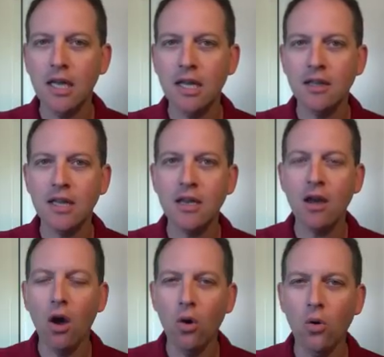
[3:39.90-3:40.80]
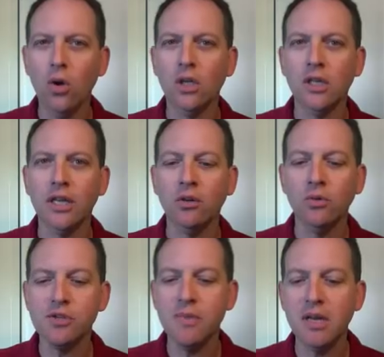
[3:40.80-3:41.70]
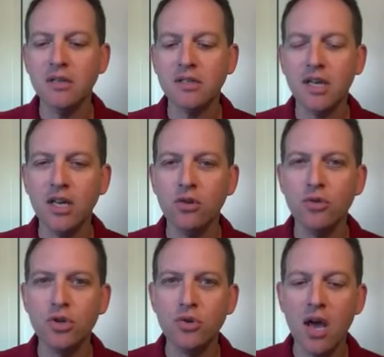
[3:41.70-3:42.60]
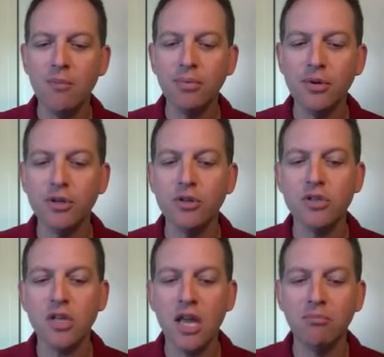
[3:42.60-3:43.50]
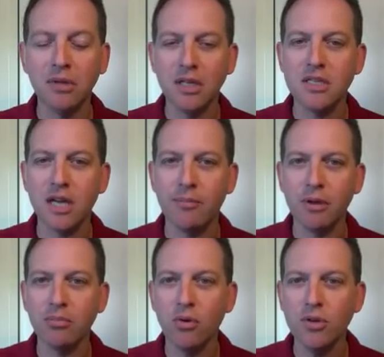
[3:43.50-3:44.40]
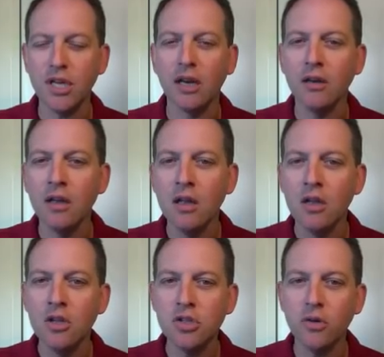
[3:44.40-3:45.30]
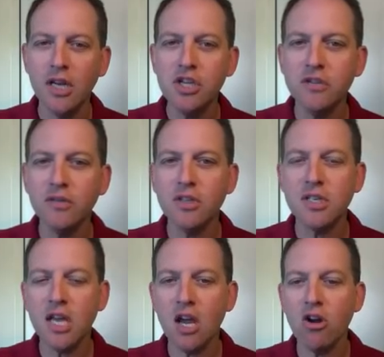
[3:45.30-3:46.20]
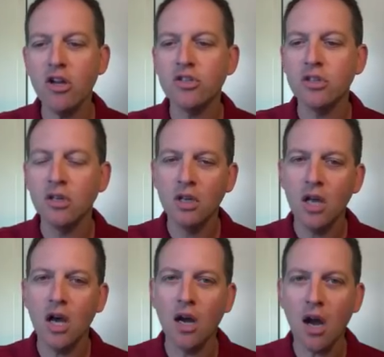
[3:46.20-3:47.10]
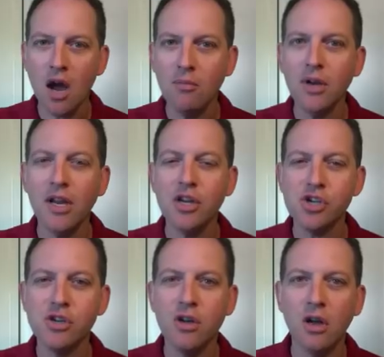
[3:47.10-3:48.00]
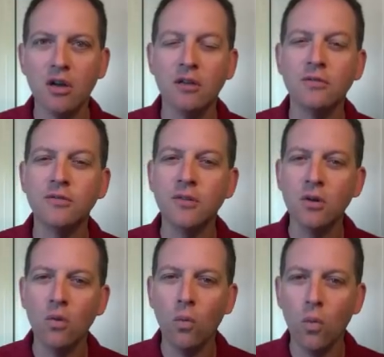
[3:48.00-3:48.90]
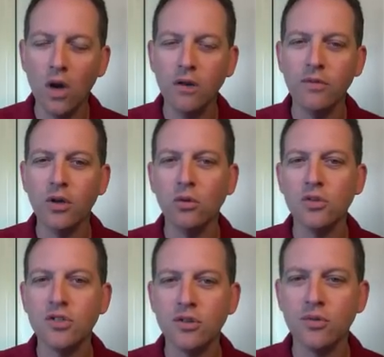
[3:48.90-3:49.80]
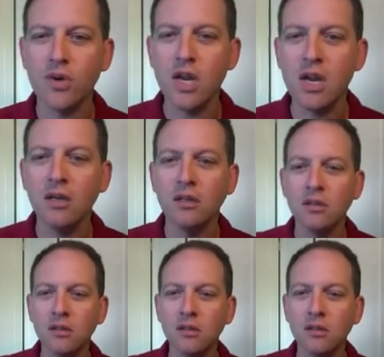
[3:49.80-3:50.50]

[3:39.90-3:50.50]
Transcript: and the O allele, which means that you do not produce a blood typing protein. So each of us carries a combination of one of those three